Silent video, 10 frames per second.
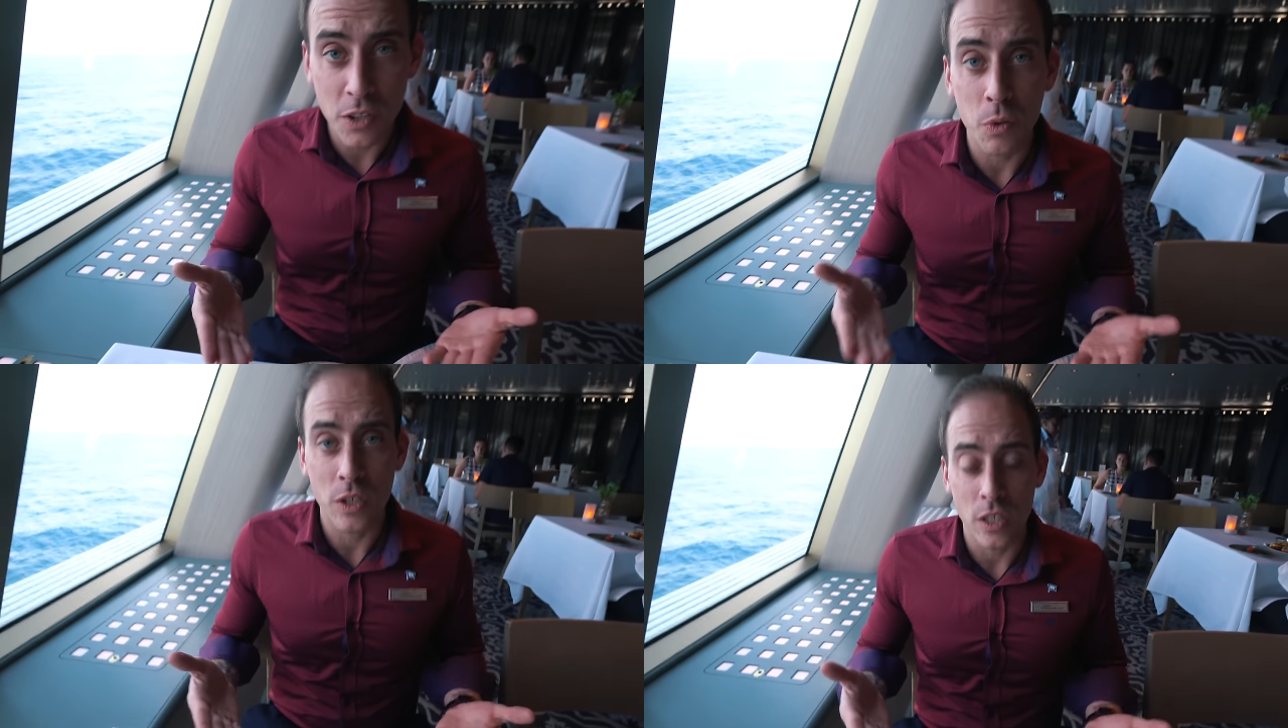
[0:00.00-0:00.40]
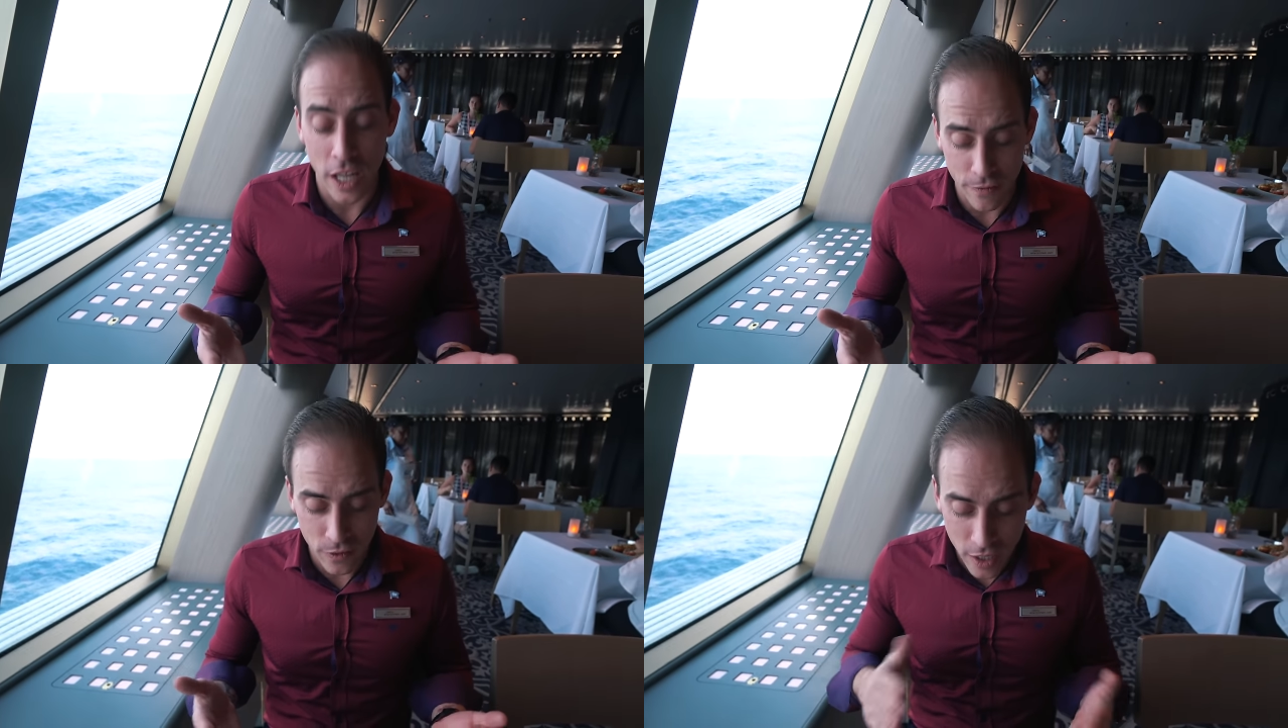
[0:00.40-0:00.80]
is what's
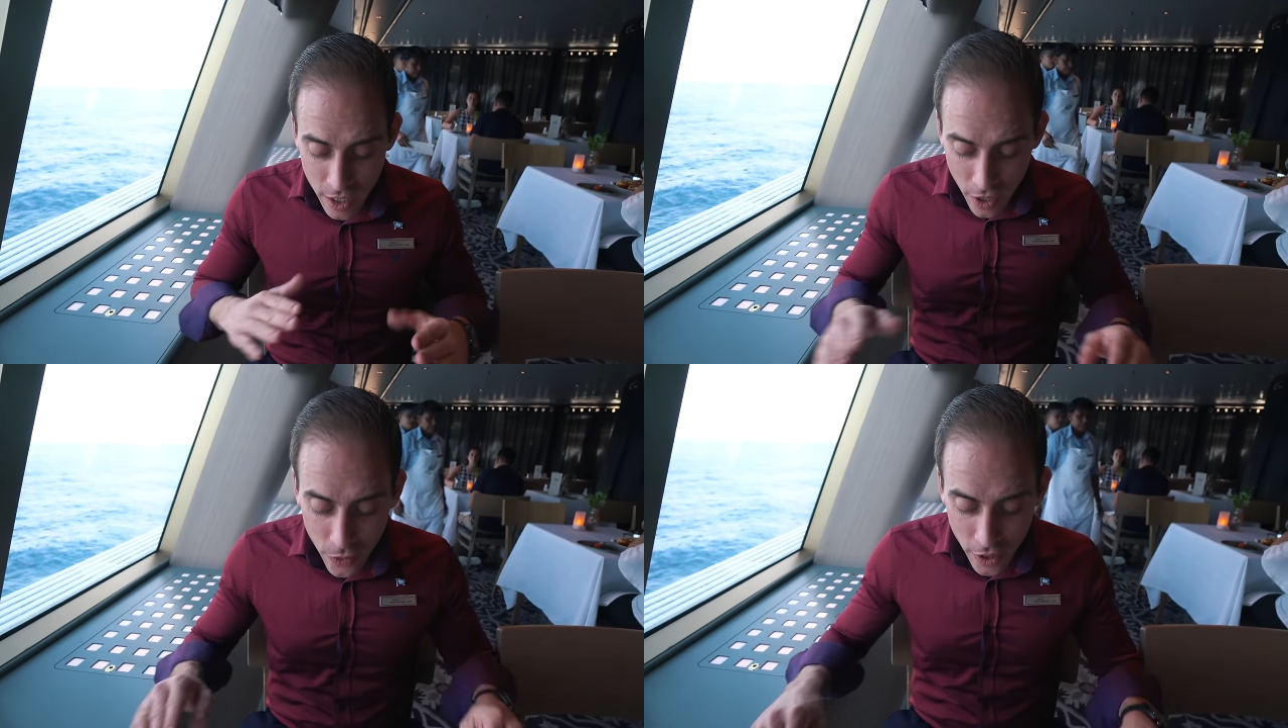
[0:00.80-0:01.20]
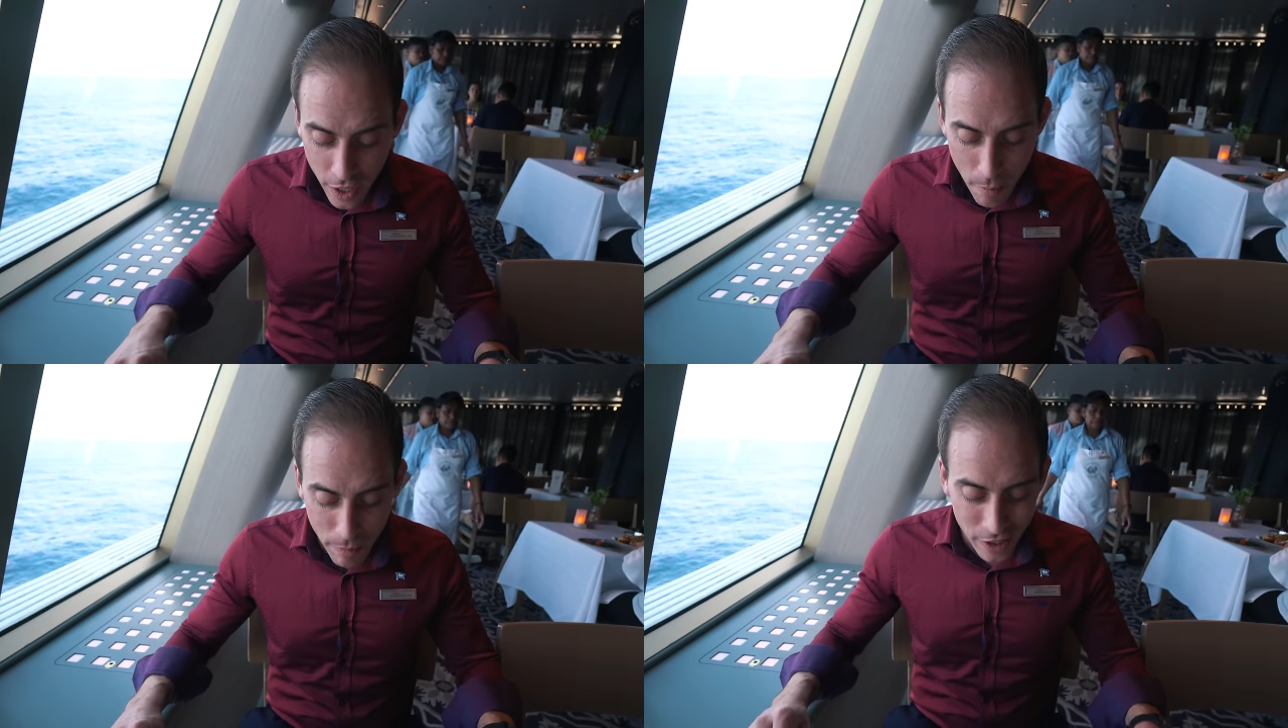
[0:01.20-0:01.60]
left.
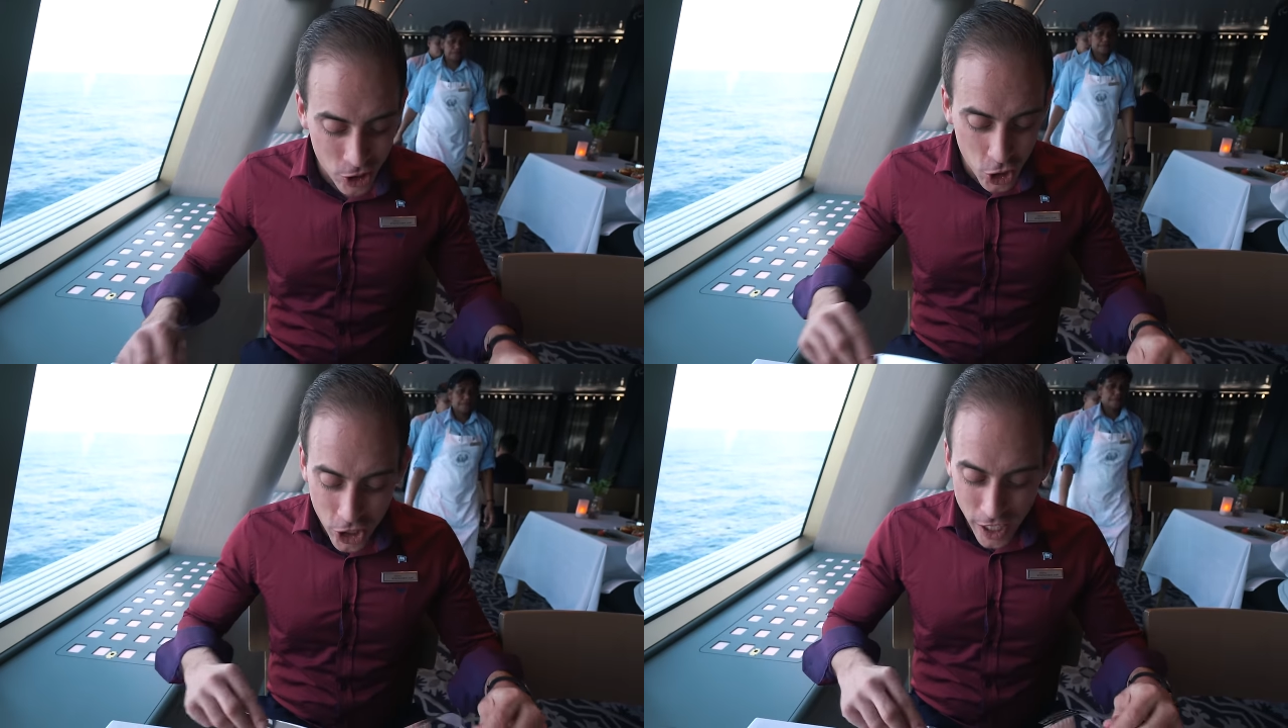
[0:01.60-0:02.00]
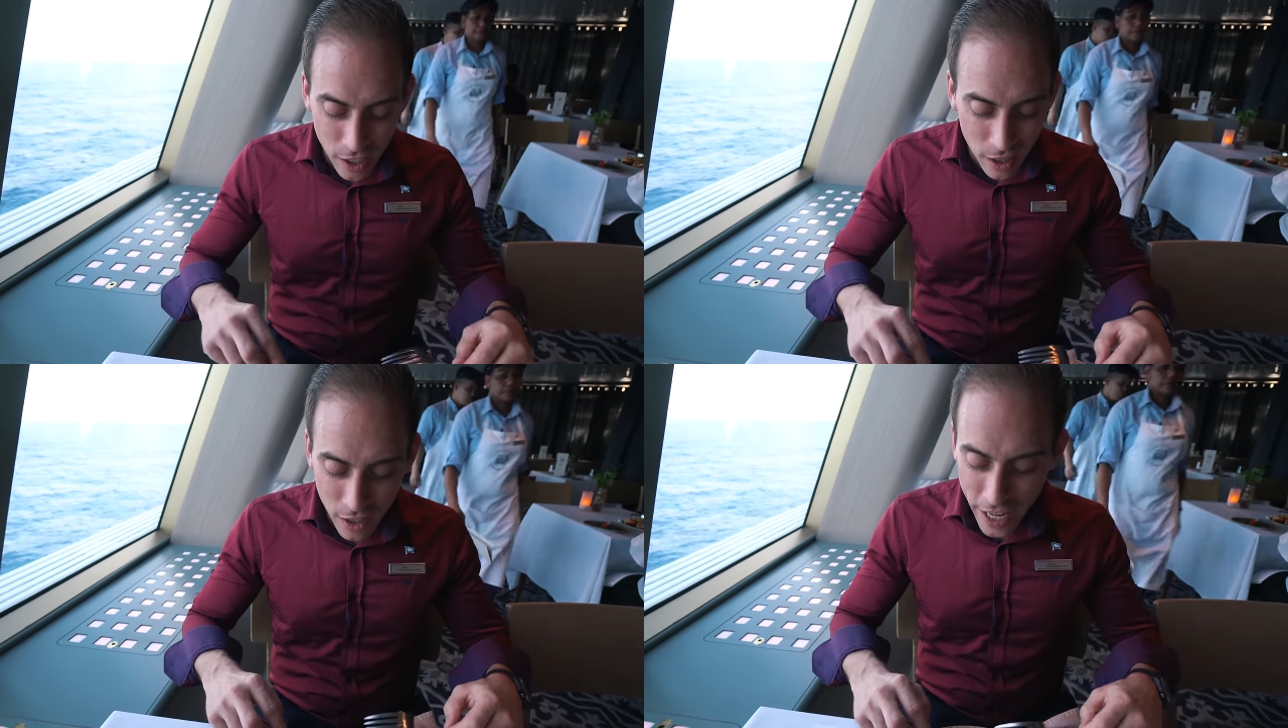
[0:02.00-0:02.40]
Nothing but
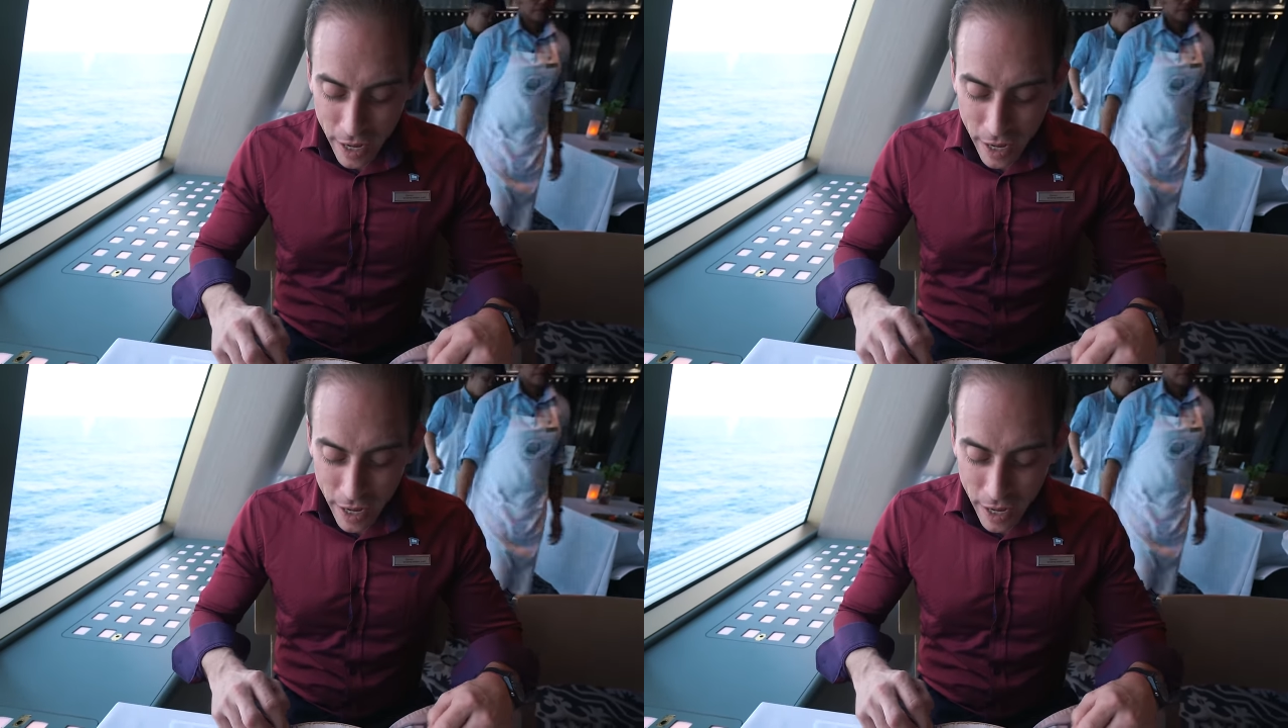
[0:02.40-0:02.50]
shell,